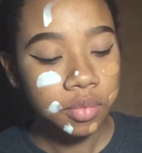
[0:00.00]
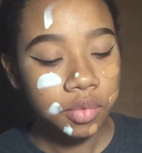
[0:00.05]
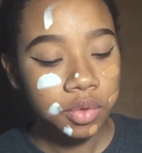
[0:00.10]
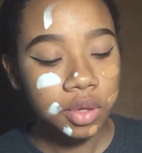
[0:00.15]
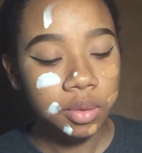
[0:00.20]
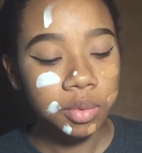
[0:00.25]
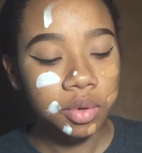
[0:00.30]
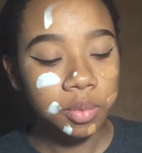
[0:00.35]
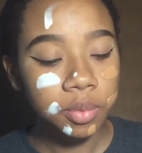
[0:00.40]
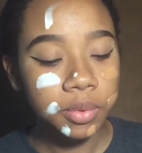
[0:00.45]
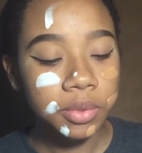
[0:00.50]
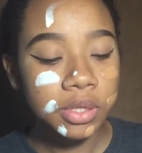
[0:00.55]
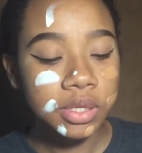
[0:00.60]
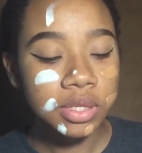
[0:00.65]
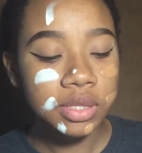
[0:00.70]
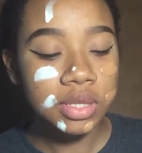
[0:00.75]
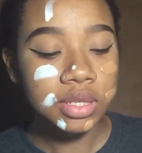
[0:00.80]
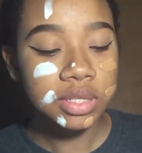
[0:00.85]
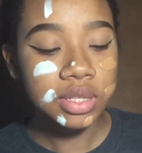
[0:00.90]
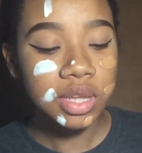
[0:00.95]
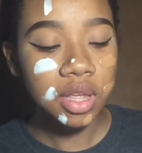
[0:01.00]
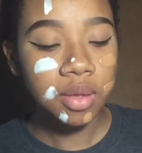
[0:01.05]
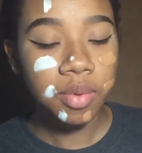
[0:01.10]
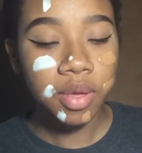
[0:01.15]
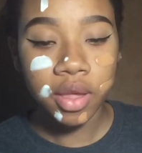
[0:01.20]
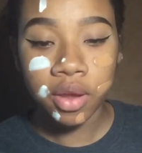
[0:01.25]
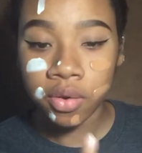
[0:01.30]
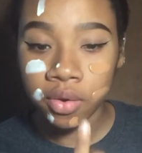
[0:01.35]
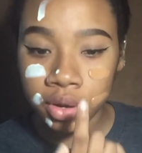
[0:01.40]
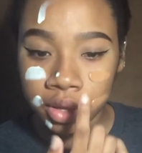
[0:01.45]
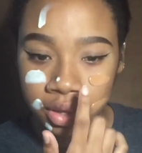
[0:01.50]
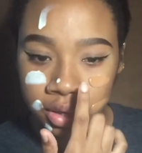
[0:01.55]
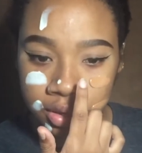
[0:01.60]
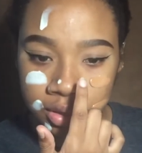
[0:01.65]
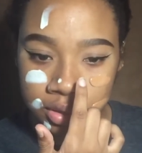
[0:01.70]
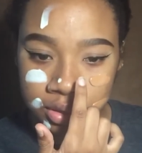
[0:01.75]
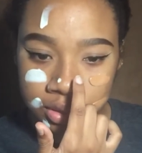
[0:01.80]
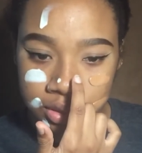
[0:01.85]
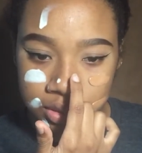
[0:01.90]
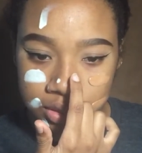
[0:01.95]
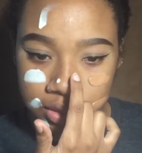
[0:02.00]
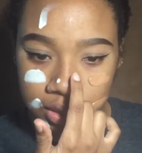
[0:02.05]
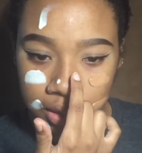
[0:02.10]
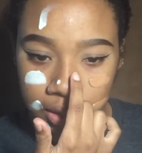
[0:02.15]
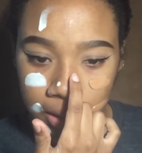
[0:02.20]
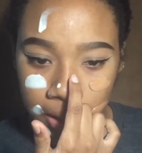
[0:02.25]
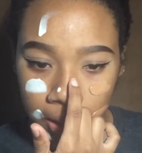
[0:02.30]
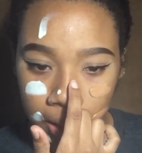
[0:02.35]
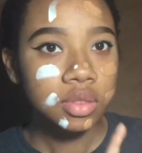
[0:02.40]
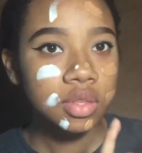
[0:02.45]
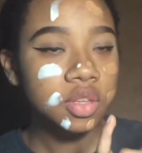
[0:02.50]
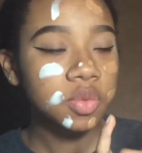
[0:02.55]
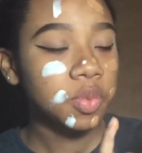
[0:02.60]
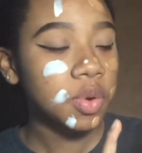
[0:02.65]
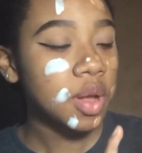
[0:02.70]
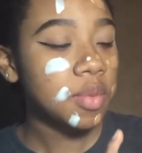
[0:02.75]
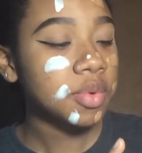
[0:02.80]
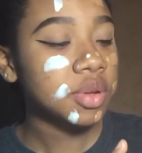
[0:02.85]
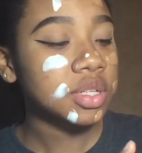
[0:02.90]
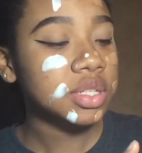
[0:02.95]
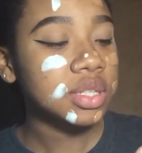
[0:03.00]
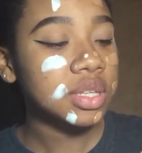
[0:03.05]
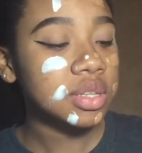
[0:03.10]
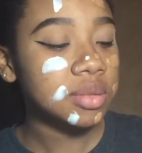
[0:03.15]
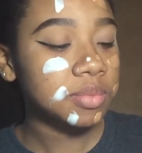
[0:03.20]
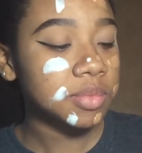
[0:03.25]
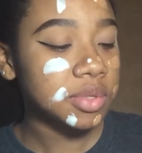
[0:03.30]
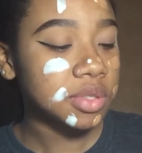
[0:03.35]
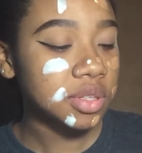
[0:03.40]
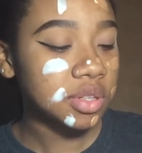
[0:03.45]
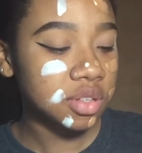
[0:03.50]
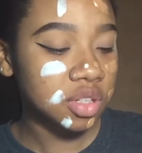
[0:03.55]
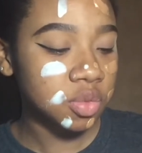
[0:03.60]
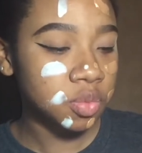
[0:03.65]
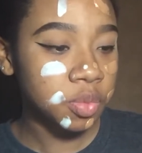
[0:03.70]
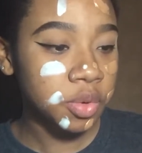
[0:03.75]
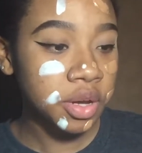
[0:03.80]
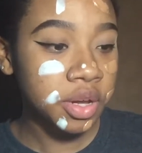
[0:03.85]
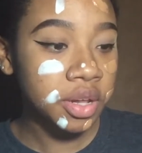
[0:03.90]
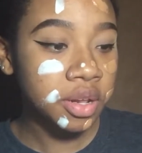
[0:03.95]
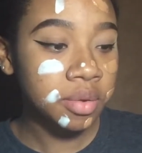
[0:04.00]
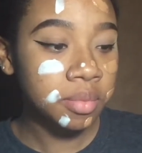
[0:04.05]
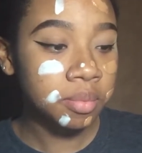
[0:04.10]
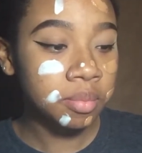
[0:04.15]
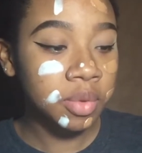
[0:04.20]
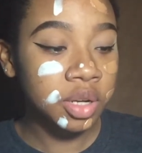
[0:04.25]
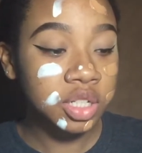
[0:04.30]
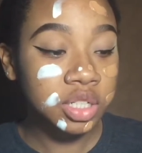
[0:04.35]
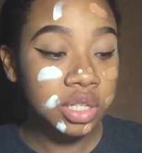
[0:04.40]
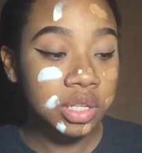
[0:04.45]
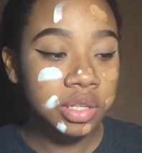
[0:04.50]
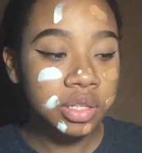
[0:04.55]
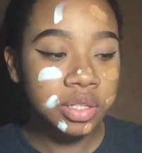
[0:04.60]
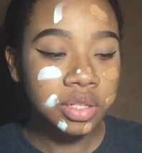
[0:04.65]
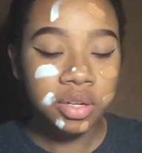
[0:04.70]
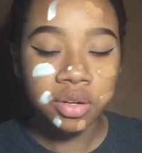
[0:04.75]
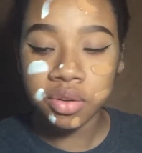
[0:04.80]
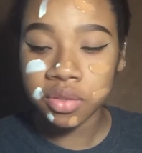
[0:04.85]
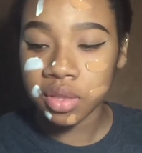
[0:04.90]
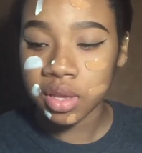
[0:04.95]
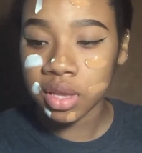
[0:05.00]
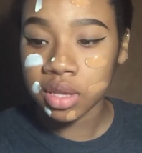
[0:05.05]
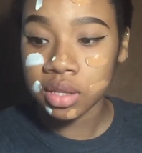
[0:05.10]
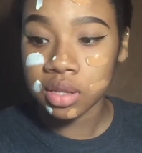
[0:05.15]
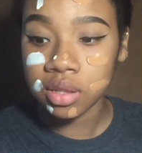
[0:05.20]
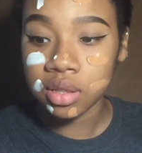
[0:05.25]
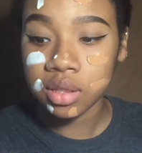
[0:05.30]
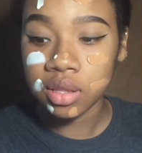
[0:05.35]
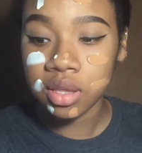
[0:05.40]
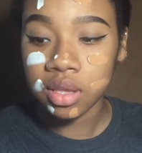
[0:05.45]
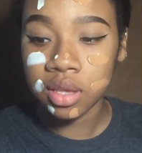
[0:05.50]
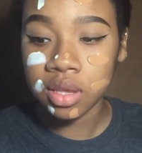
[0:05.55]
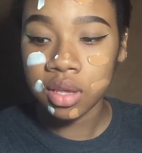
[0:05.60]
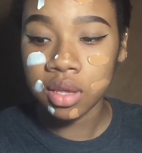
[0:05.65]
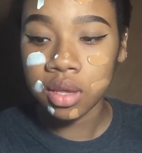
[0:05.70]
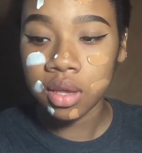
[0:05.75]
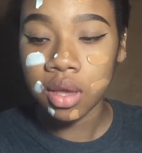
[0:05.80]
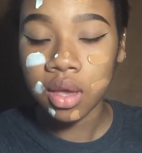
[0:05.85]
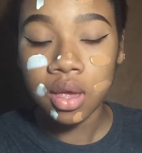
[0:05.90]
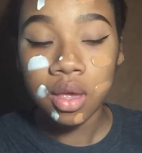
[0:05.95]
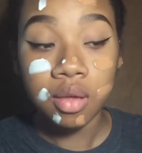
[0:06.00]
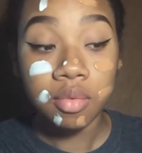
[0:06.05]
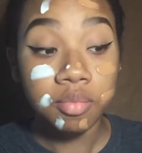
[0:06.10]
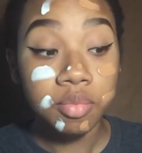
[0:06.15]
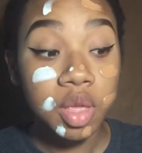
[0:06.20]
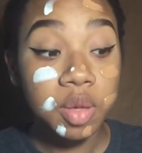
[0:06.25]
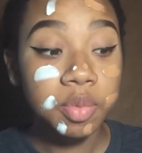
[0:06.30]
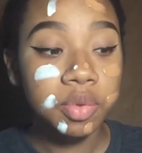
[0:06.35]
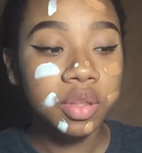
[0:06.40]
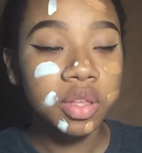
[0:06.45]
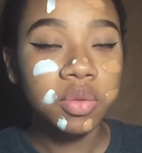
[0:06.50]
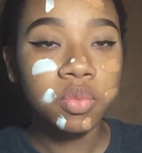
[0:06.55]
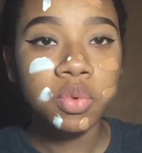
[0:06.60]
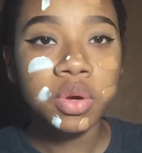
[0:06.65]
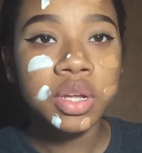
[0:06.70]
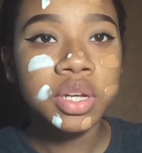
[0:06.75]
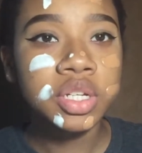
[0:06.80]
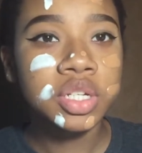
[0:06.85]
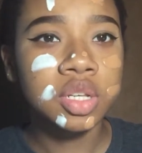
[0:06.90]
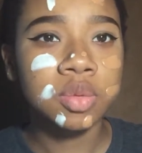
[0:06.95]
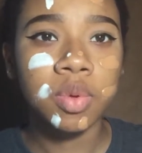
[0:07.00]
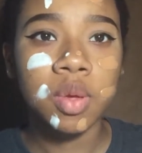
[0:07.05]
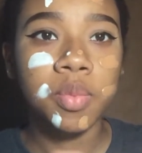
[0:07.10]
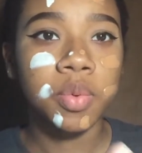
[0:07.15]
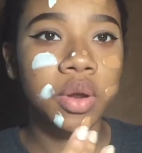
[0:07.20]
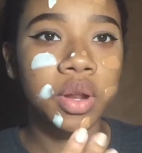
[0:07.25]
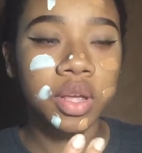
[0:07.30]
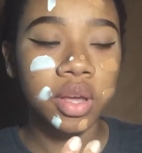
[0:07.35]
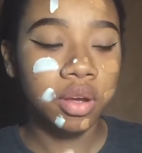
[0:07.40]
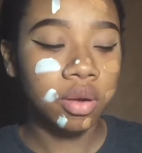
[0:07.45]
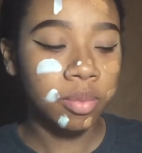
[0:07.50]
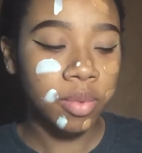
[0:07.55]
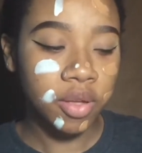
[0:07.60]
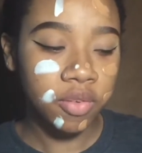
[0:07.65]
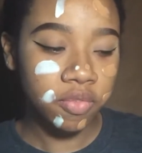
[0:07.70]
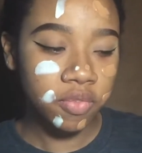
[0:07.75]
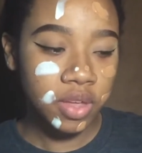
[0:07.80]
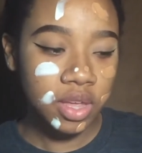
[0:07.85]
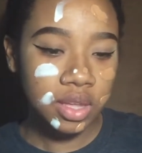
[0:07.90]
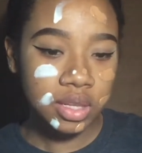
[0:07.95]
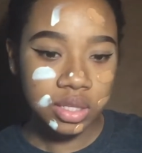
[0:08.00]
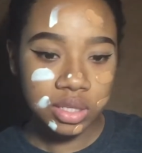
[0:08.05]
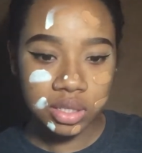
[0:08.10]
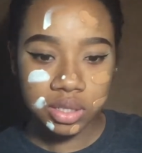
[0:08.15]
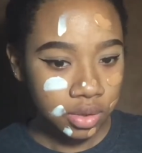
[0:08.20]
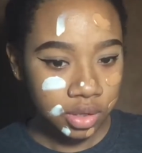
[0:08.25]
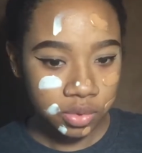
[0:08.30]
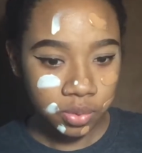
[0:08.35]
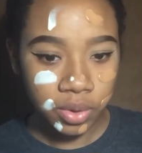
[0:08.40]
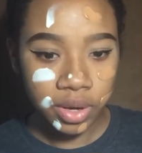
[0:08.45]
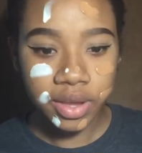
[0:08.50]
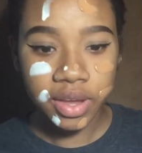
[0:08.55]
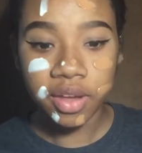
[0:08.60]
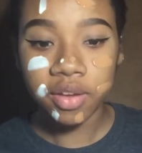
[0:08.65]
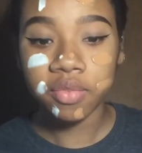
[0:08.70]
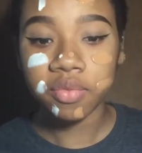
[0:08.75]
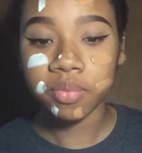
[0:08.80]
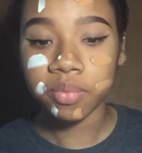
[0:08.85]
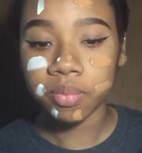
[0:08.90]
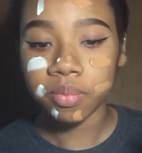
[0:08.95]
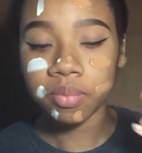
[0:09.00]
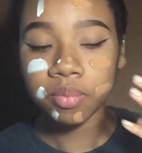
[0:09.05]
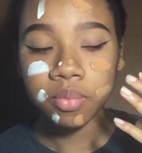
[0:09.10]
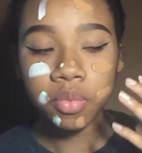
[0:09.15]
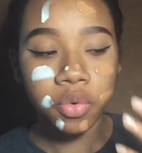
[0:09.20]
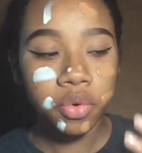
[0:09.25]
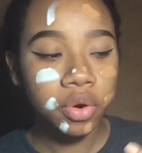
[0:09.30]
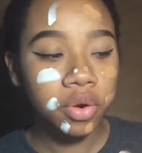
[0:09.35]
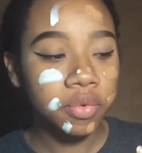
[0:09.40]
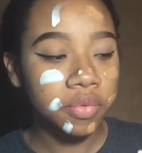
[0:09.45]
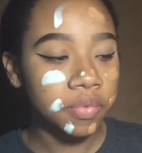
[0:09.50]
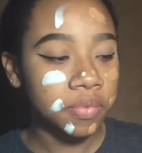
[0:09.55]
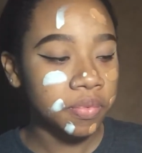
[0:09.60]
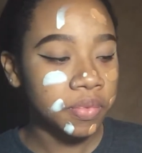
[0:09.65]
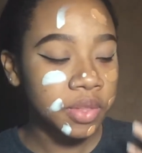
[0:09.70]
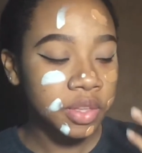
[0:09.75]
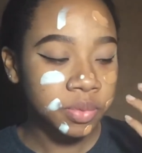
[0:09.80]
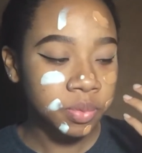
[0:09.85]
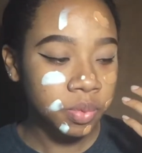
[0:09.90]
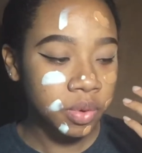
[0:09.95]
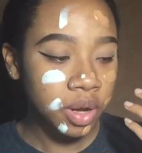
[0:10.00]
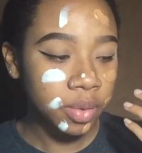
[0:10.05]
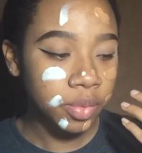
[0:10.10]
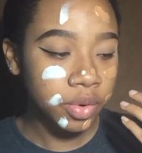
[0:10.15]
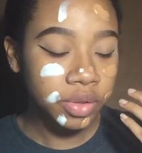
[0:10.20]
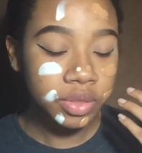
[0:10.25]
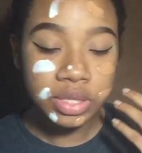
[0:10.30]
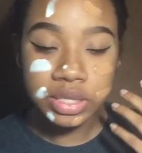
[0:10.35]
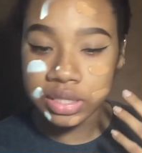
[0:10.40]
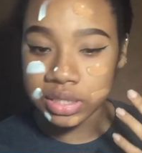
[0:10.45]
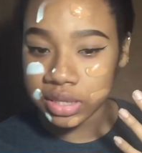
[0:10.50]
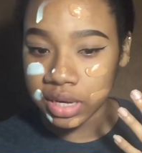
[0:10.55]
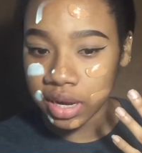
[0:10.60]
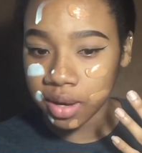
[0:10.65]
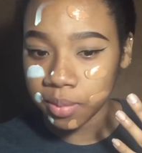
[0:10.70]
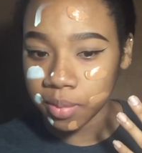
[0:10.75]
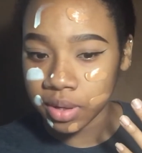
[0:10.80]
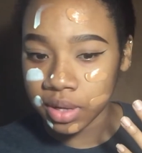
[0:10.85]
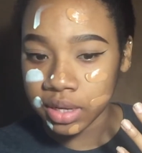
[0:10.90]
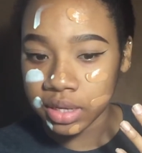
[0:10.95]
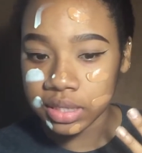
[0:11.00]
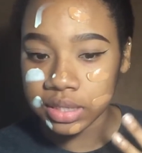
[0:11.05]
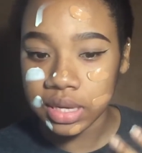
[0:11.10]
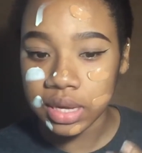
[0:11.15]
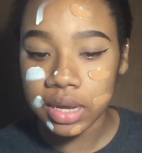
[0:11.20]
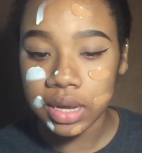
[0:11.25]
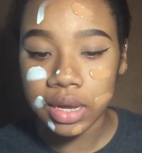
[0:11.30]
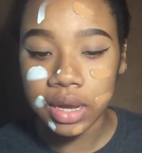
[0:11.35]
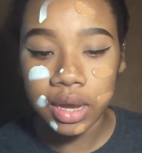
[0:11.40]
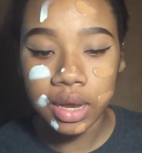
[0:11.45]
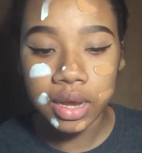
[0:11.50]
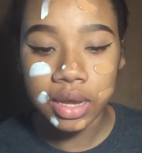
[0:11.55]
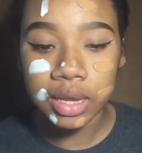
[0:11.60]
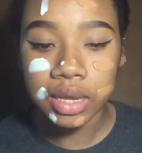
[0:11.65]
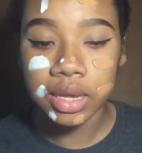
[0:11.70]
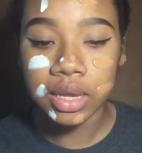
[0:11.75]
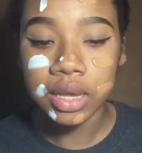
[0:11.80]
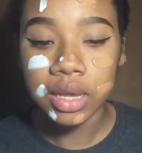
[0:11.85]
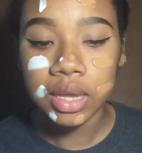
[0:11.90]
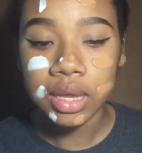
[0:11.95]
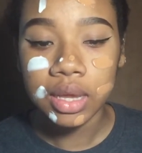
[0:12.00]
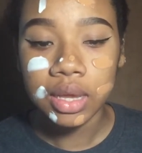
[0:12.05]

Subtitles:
So I'm going to put this in the same areas. This primer seems to spread much easier than the Maybelline one just by putting it on my face. That's why I have more of this primer on this side, because I